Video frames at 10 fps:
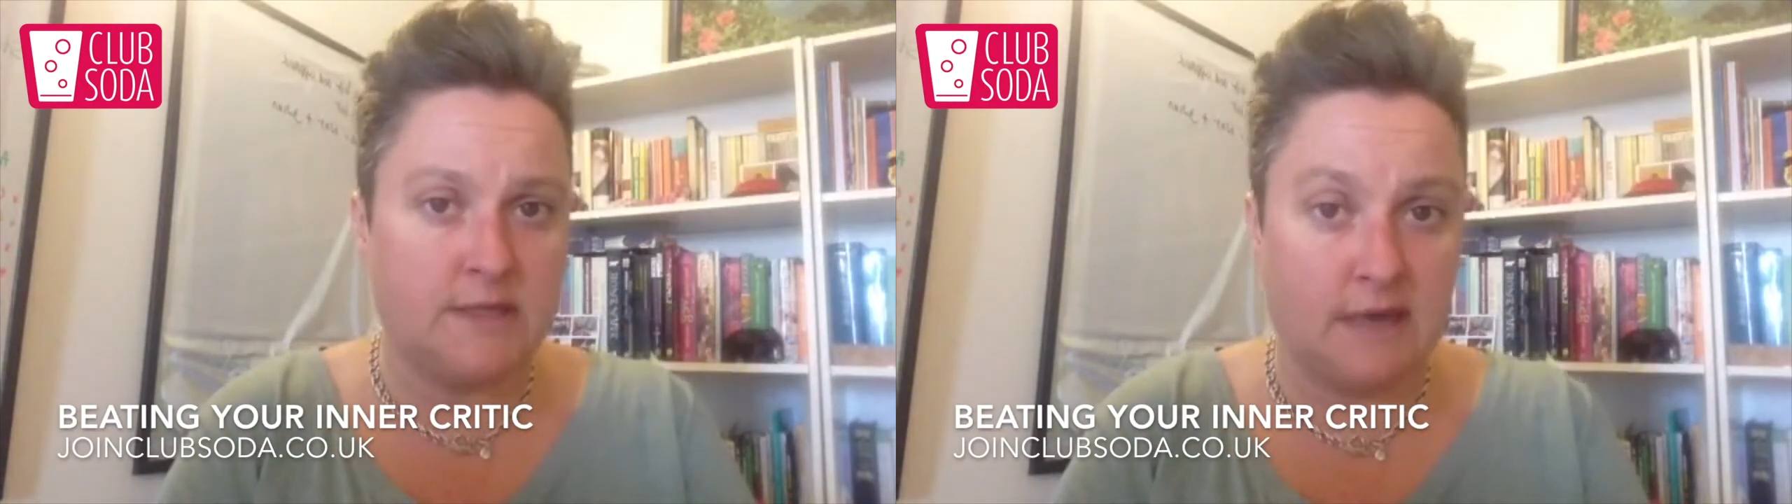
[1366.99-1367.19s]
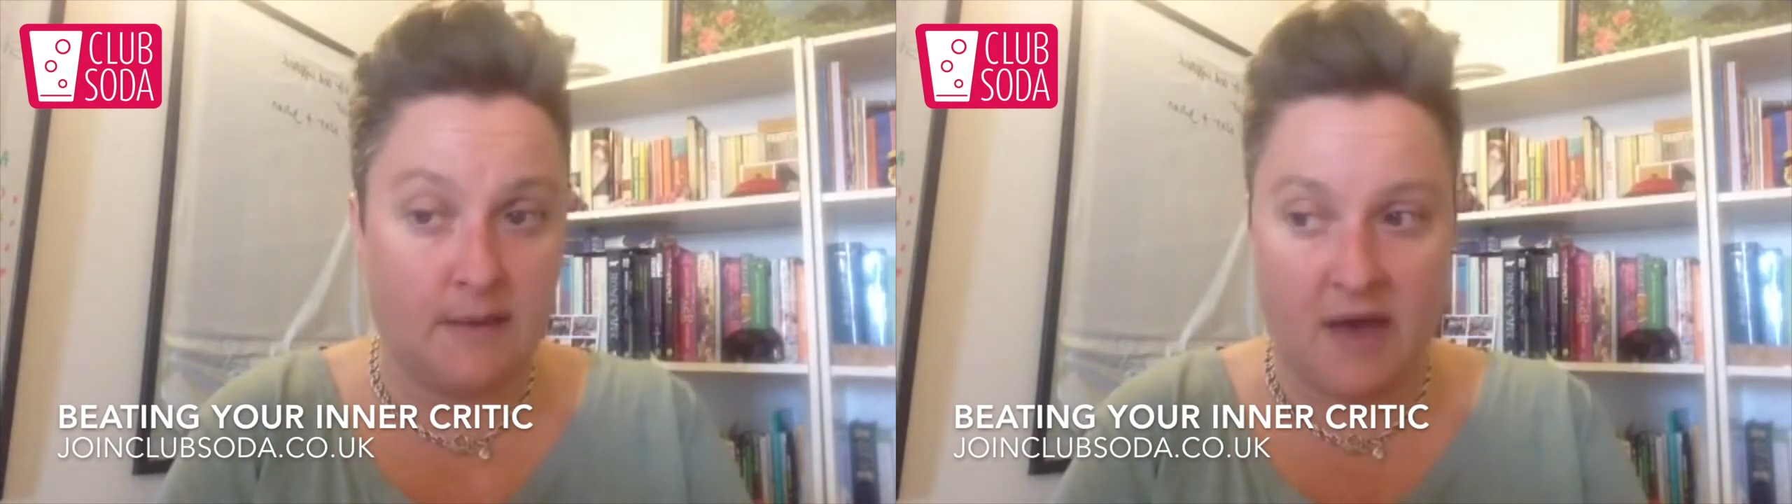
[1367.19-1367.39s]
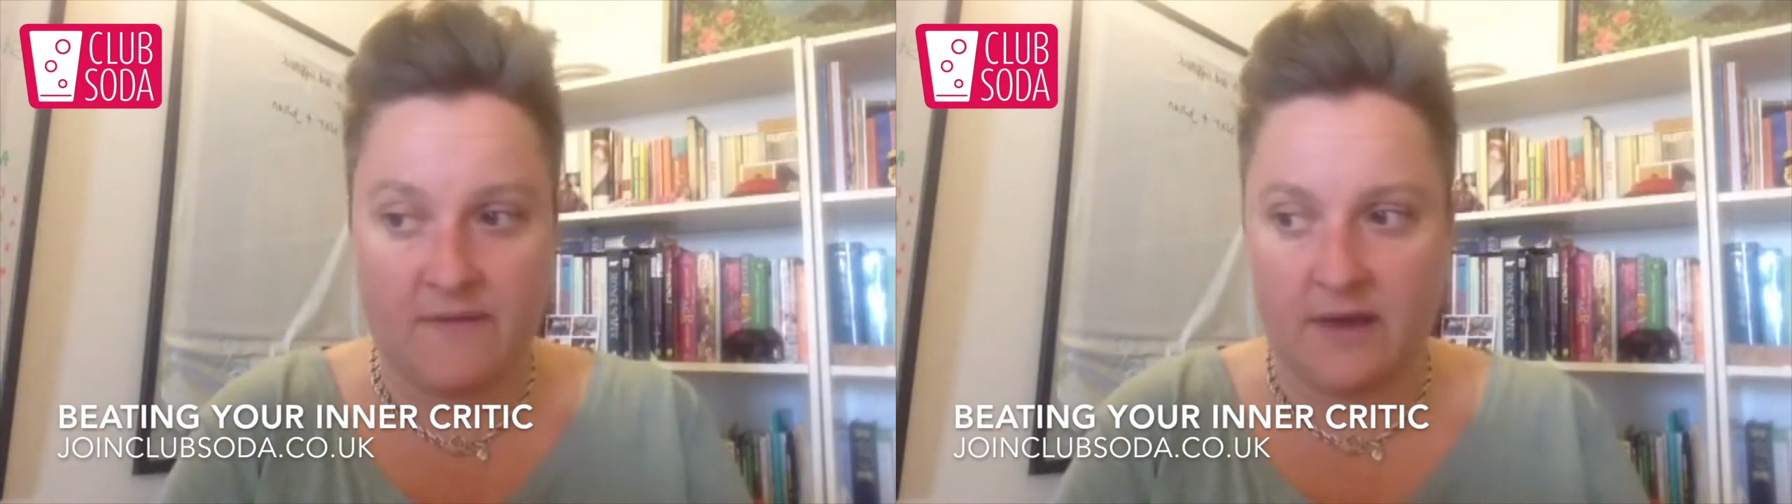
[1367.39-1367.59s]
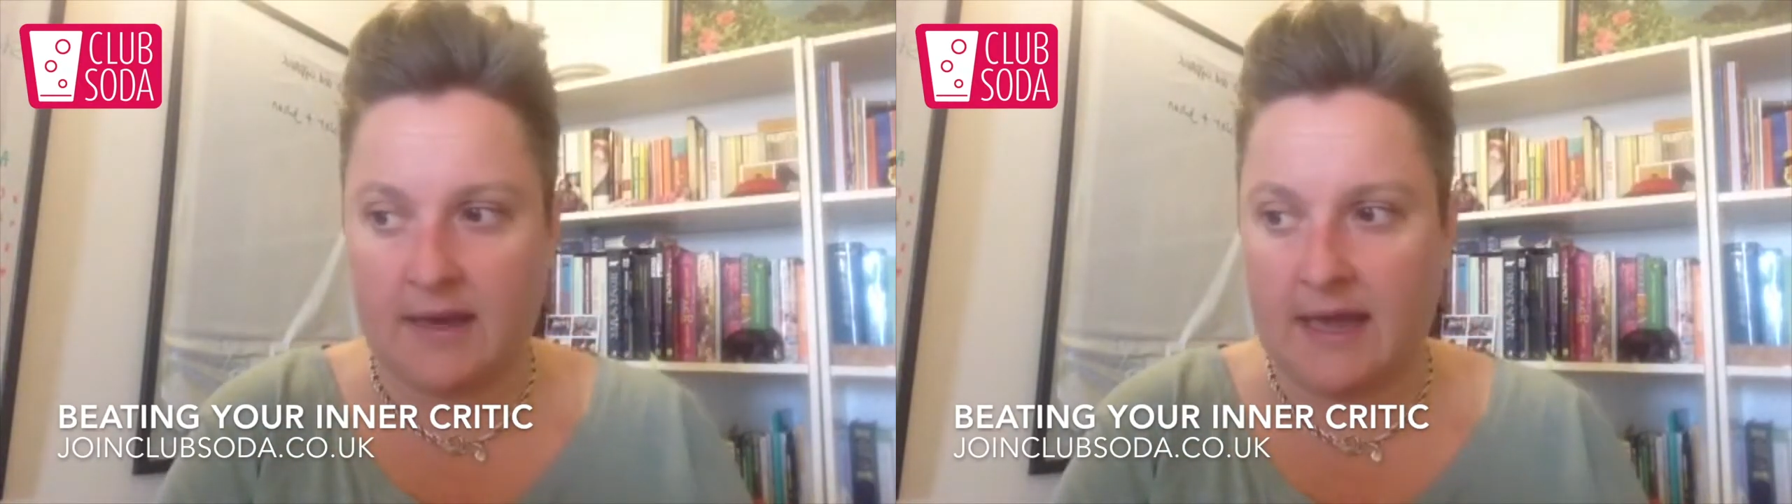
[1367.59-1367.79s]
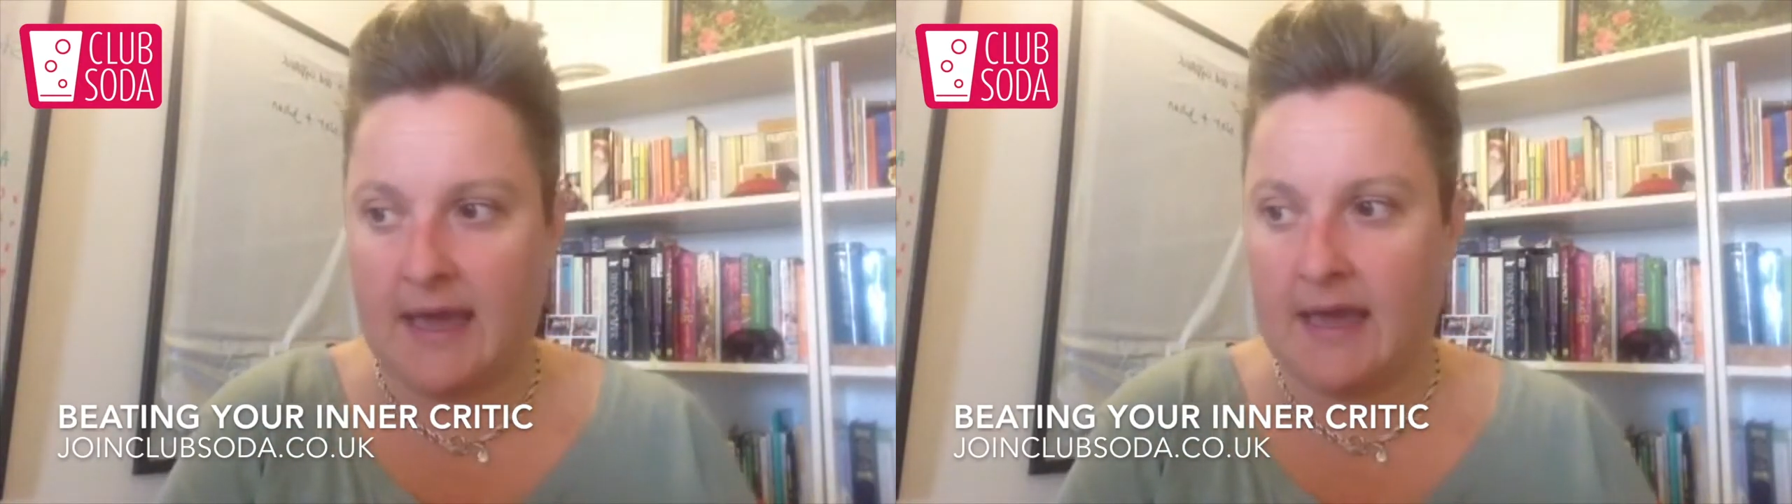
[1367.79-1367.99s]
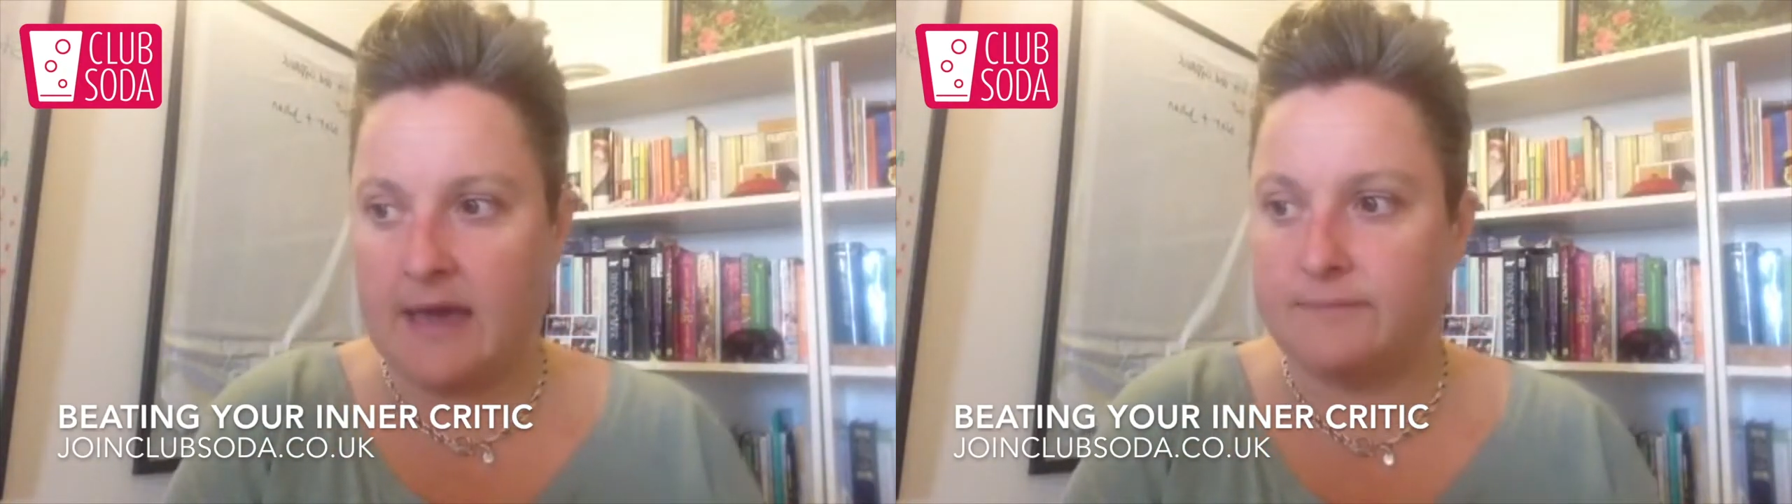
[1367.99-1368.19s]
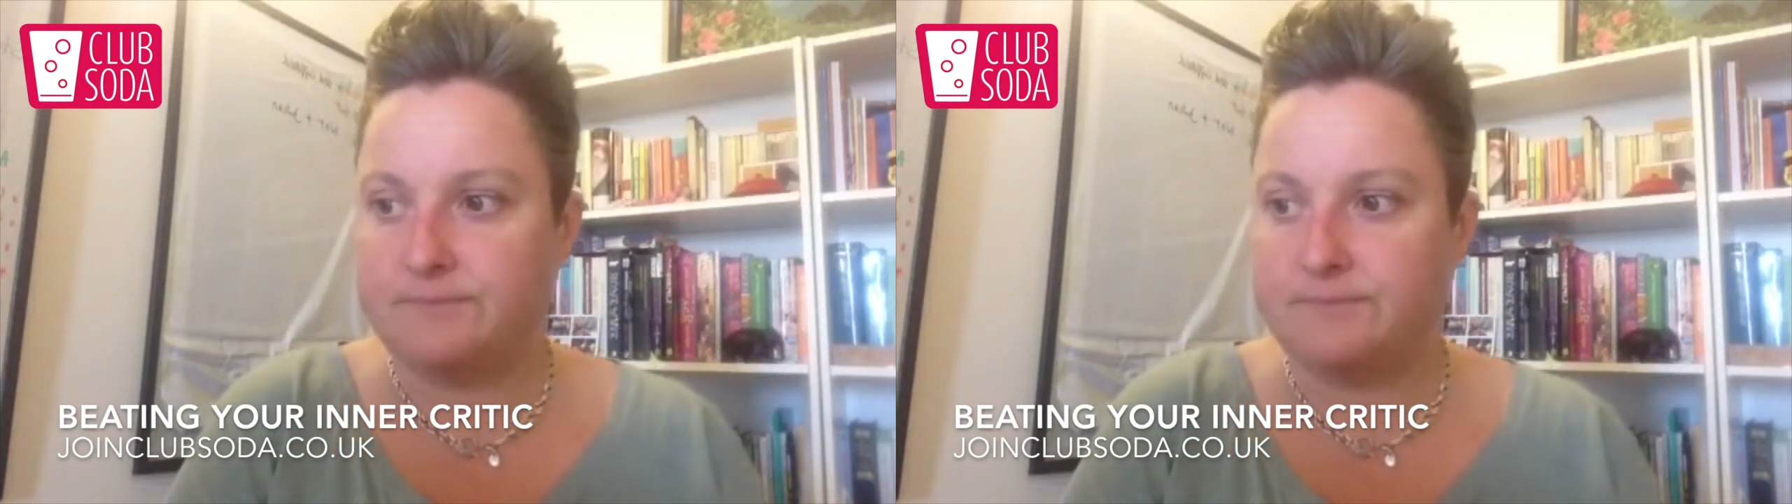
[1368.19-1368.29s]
that I'm ever going to hear.